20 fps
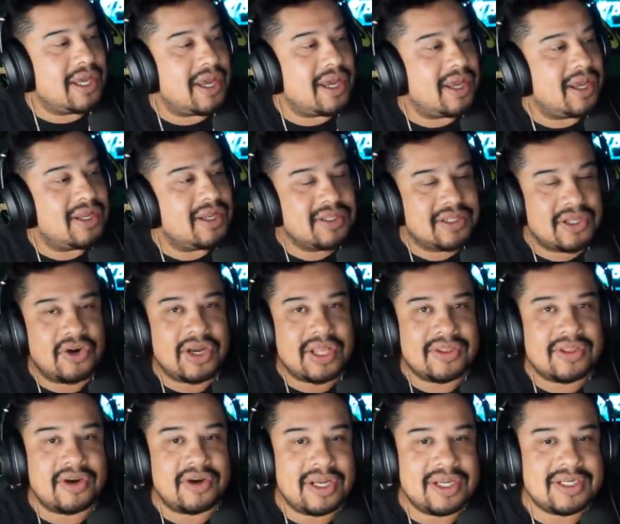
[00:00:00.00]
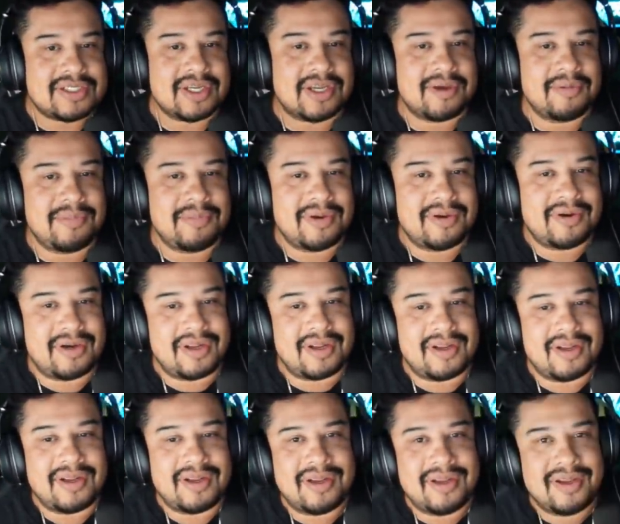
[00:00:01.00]
I mean, make it like 27
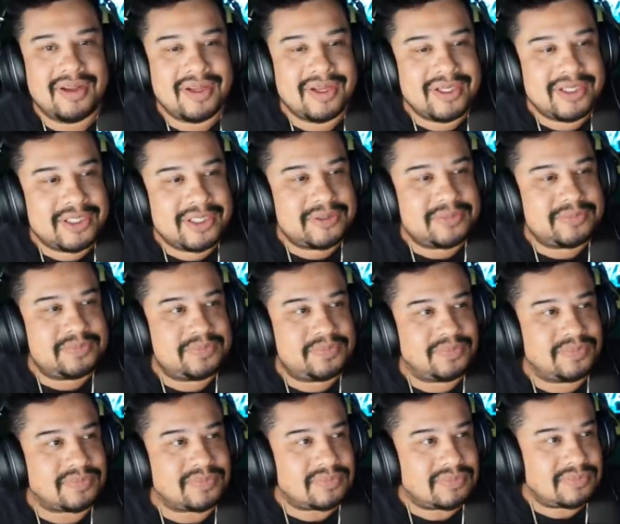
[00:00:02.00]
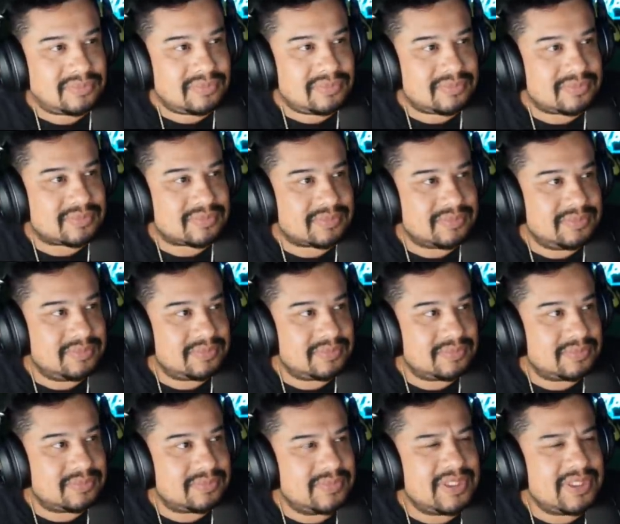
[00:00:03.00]
plus though, because I mean, there's nobody that's that age.